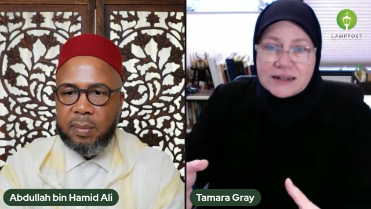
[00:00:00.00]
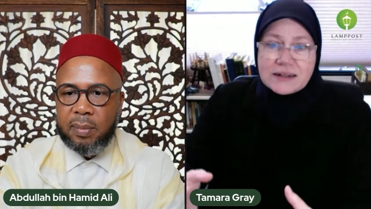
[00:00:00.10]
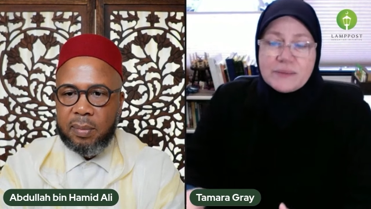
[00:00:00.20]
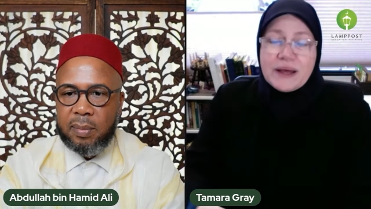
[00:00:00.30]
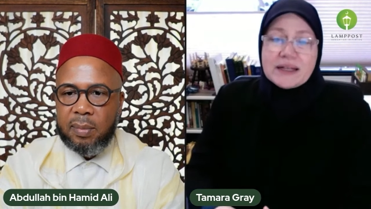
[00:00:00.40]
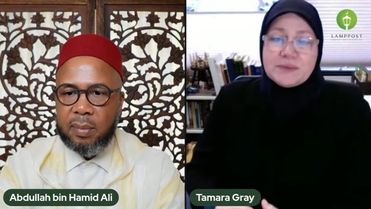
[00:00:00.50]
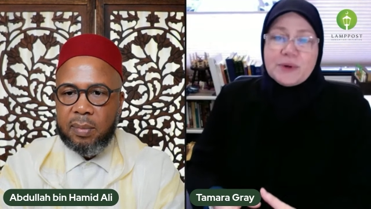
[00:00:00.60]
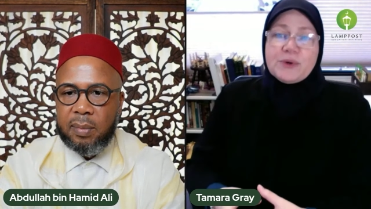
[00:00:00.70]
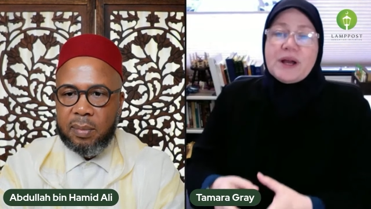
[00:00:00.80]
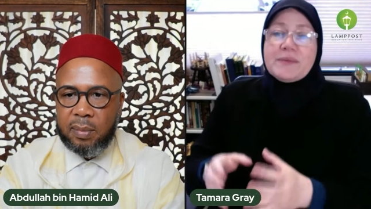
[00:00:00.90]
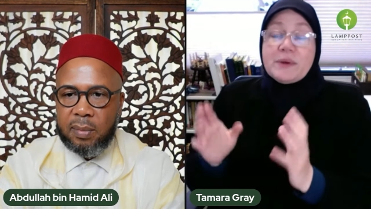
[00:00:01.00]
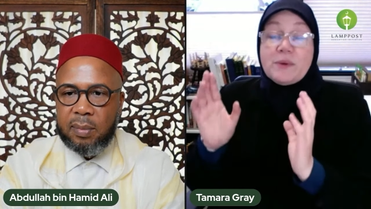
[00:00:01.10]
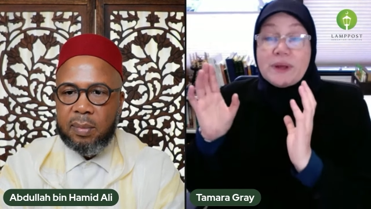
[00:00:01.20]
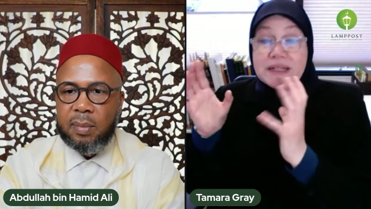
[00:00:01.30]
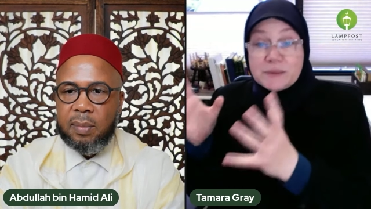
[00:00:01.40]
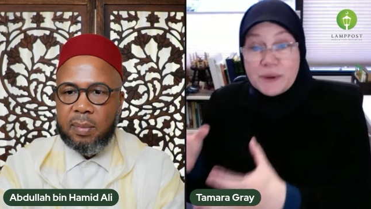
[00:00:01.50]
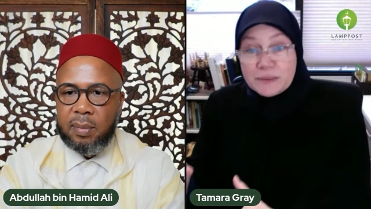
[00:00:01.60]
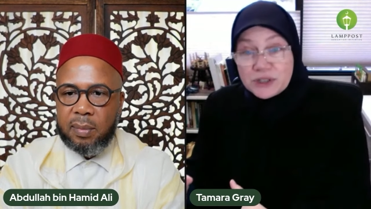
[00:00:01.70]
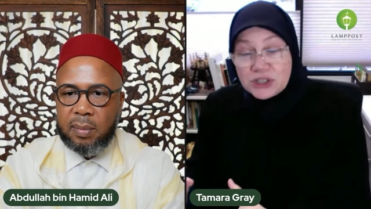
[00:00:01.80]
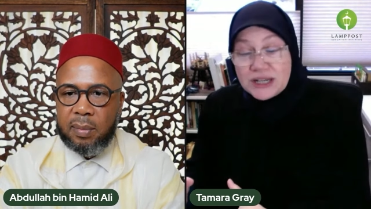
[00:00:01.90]
Speaker 1: Ribat program, then we went into
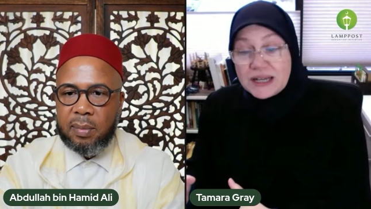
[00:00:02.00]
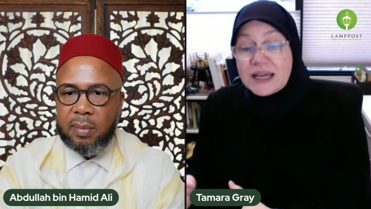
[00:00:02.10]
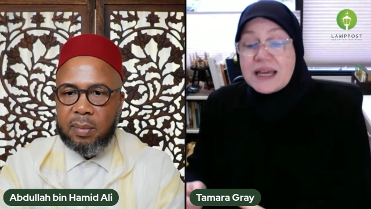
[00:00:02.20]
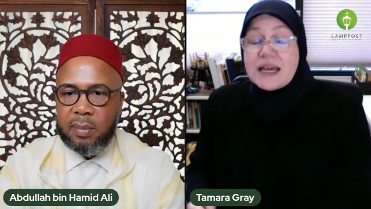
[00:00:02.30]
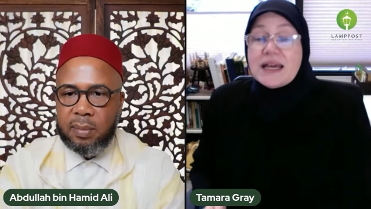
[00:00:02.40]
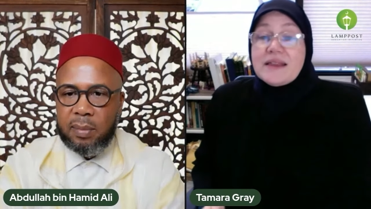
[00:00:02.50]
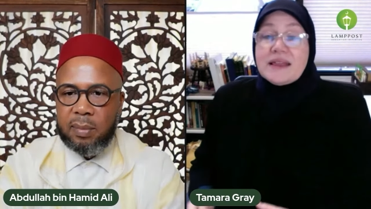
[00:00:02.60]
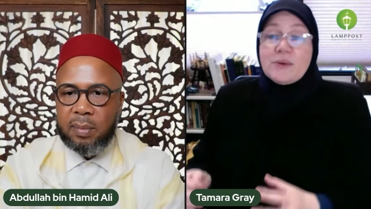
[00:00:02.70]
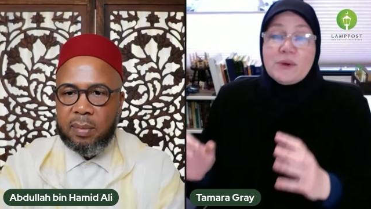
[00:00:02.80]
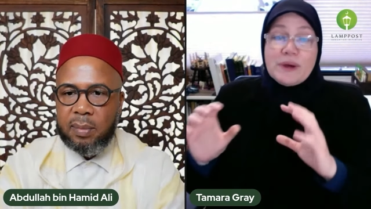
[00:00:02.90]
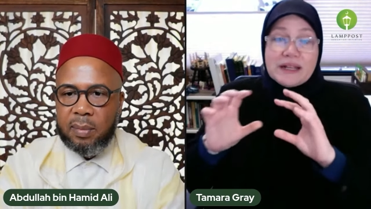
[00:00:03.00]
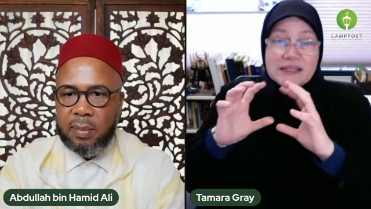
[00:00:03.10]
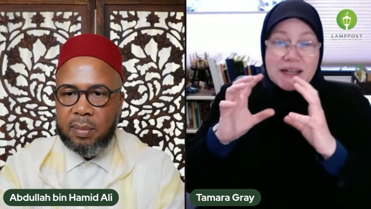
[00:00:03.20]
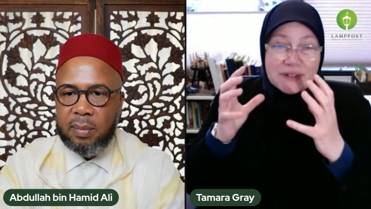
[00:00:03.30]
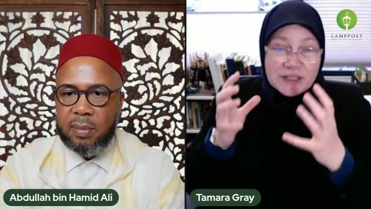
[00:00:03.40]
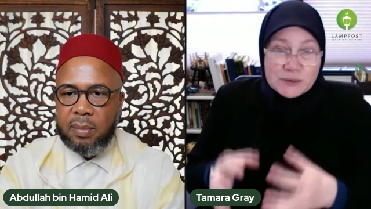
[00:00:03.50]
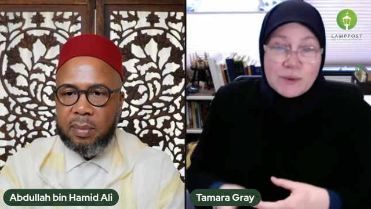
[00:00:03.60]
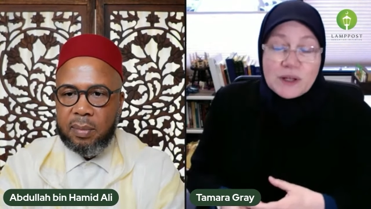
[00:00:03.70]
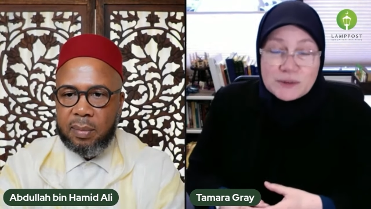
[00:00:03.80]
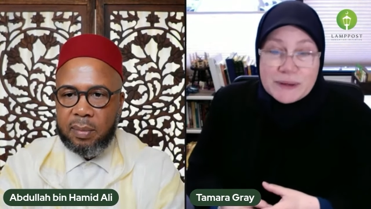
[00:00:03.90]
publishing, then we went into having a small
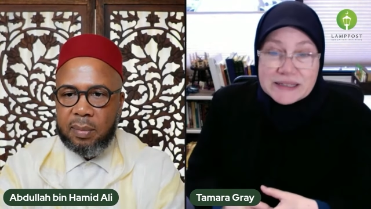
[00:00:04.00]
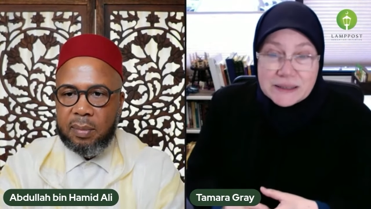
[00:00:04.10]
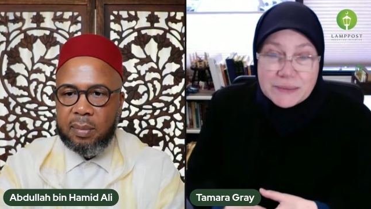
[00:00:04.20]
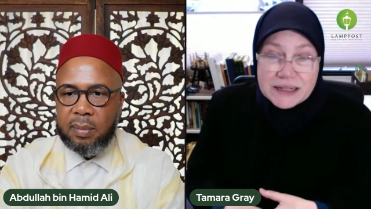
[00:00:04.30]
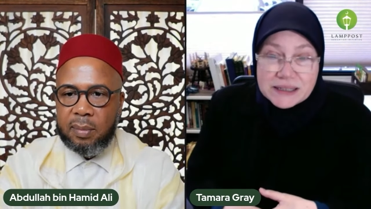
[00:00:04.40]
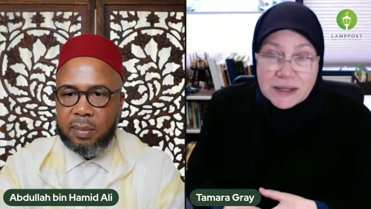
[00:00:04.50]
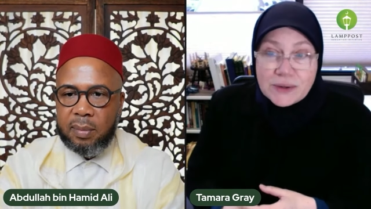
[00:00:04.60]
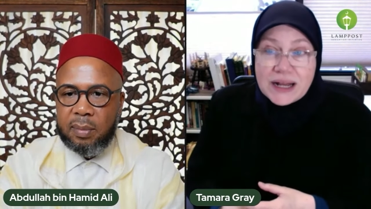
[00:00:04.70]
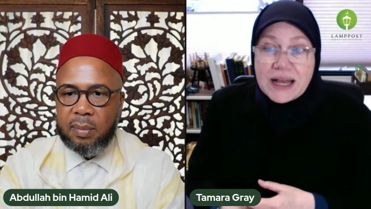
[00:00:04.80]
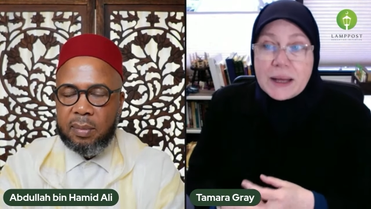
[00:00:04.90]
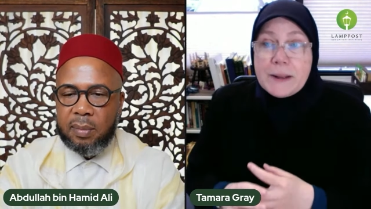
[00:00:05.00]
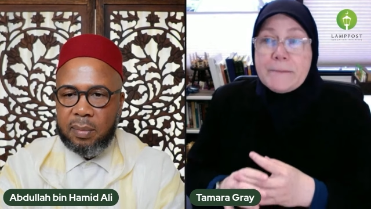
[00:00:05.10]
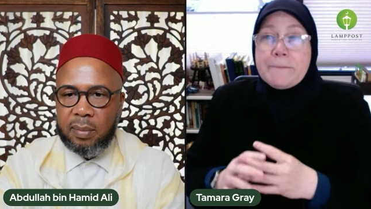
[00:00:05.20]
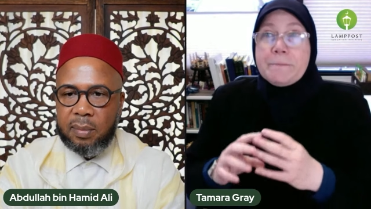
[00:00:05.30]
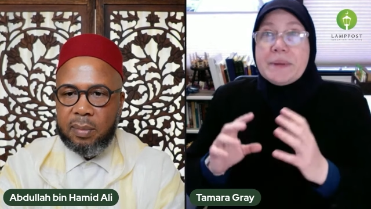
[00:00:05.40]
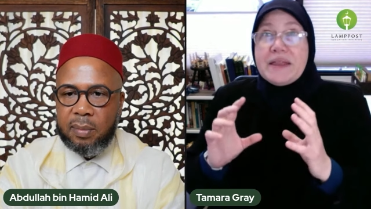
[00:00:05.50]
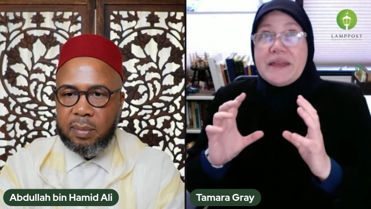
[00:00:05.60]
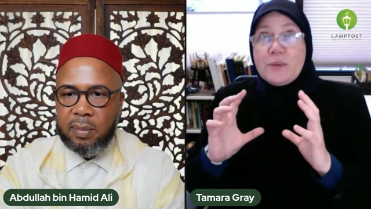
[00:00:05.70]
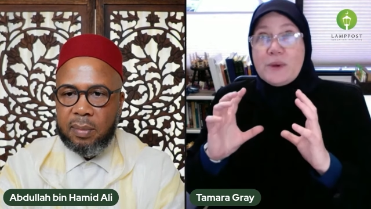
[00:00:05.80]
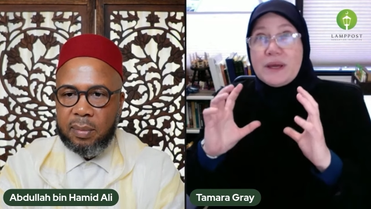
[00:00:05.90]
space in Minnesota. Mm-hmm. And then
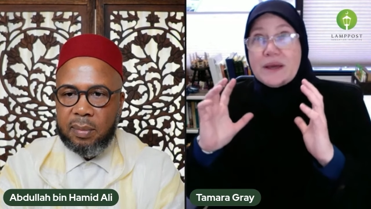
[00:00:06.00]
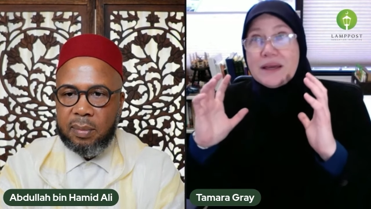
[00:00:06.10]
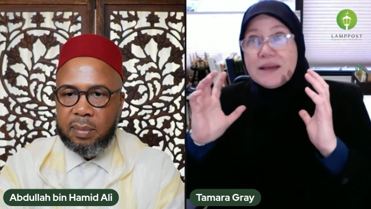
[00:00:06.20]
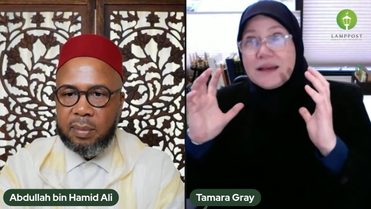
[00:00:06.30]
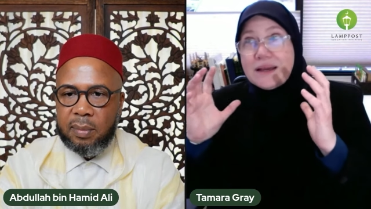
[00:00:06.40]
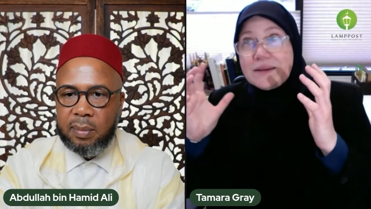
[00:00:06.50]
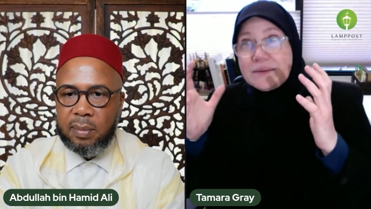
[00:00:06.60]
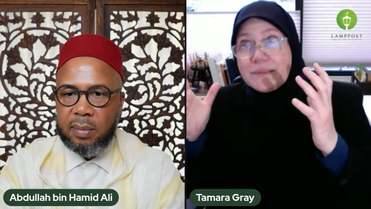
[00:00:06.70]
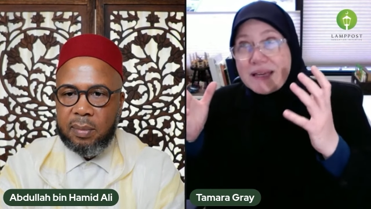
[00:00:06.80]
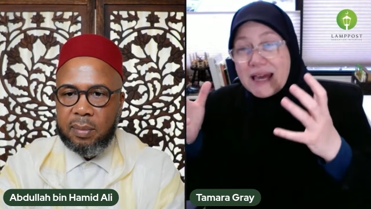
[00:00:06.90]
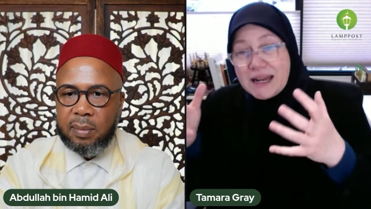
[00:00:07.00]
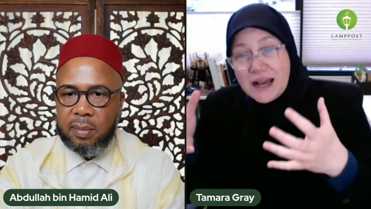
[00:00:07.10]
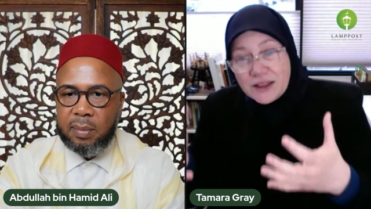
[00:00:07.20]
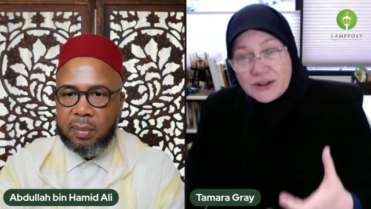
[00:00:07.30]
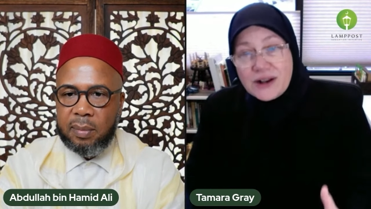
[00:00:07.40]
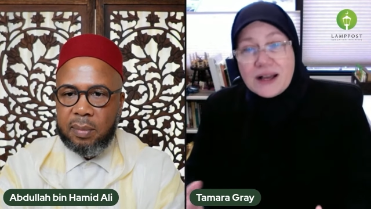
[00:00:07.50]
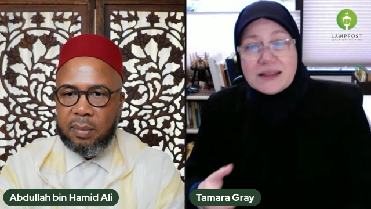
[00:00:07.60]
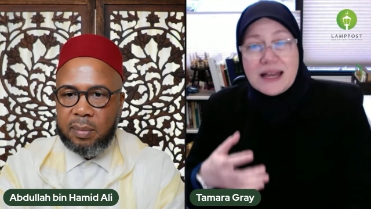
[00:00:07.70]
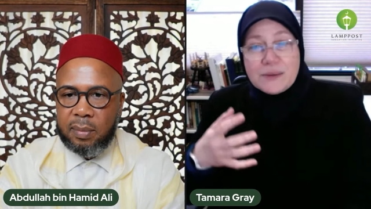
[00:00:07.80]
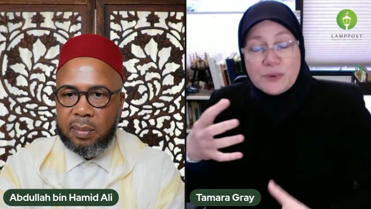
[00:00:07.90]
we uh, began other
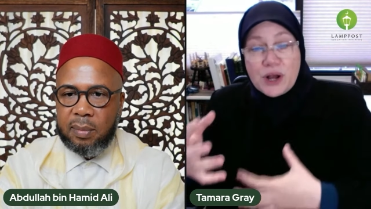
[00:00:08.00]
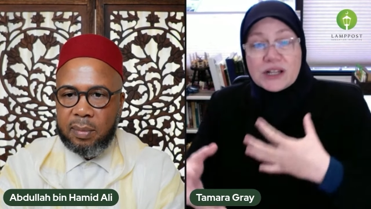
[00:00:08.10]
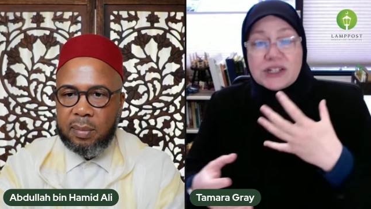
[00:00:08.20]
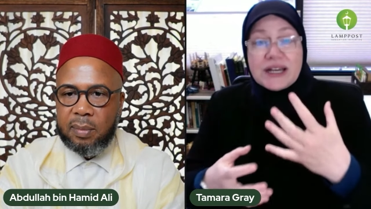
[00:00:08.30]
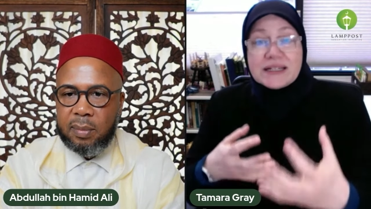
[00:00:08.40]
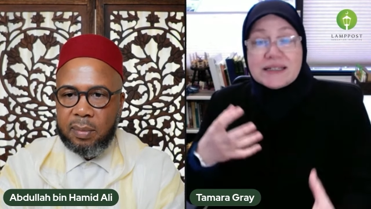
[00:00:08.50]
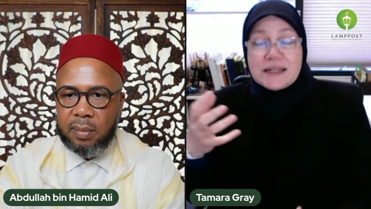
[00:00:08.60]
online projects.